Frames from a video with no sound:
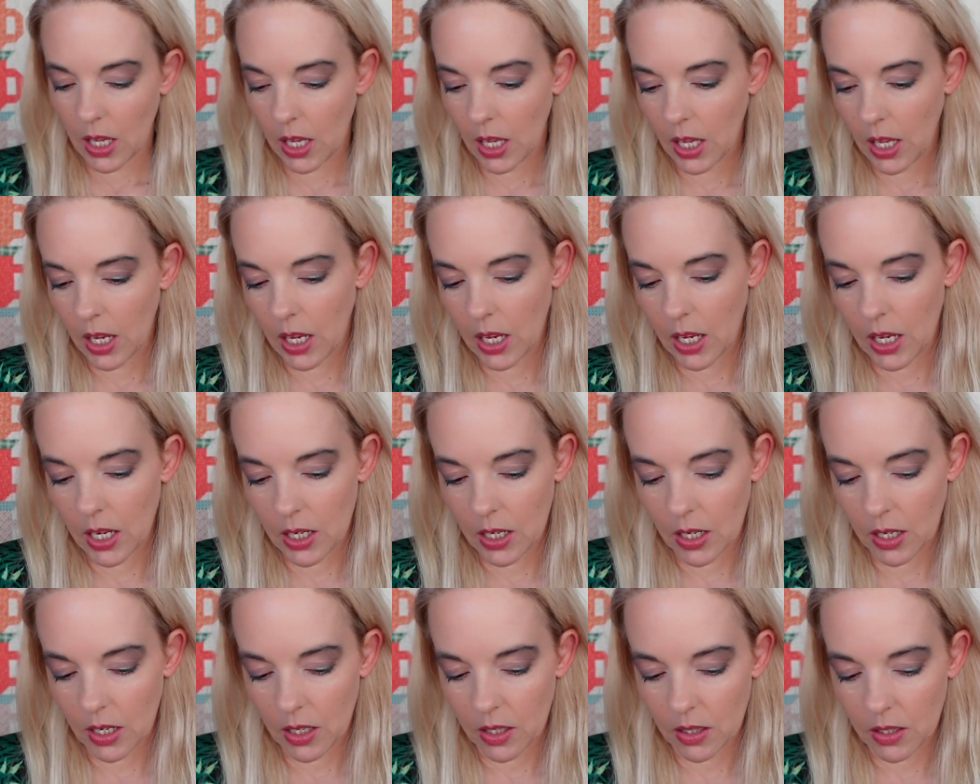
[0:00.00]

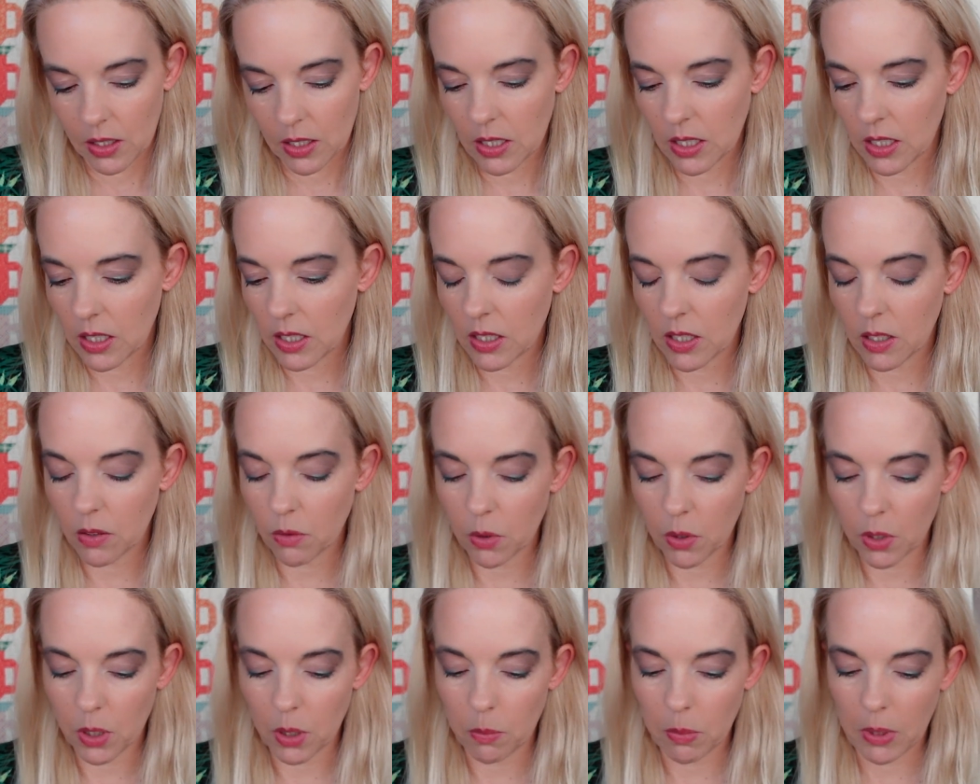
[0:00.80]
And this is a
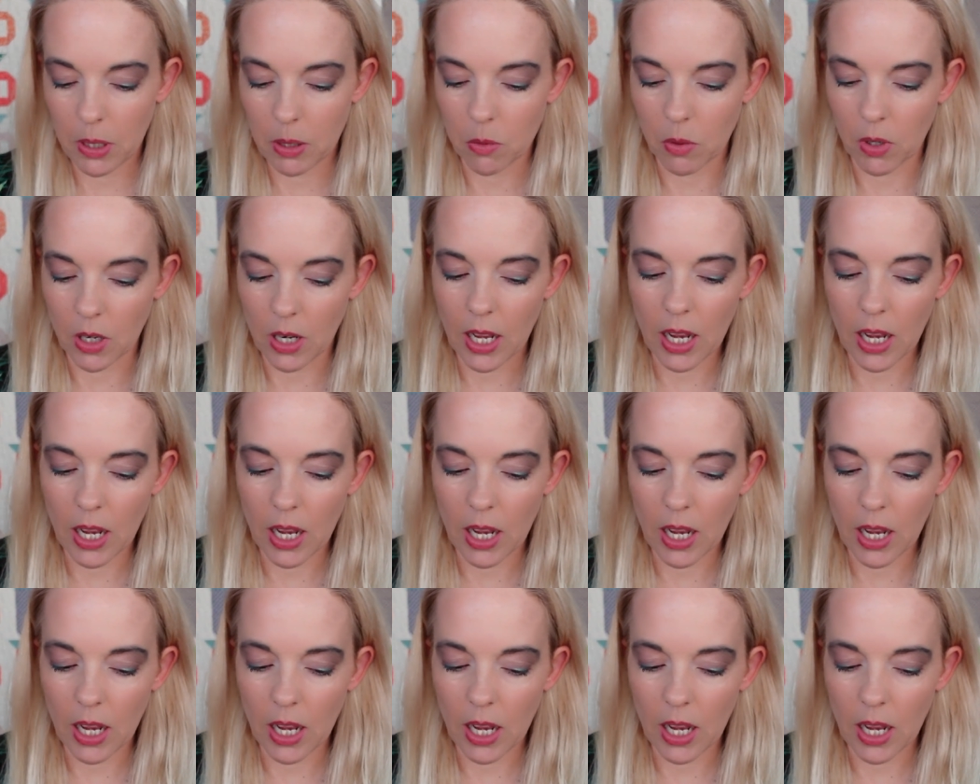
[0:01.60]
really big one.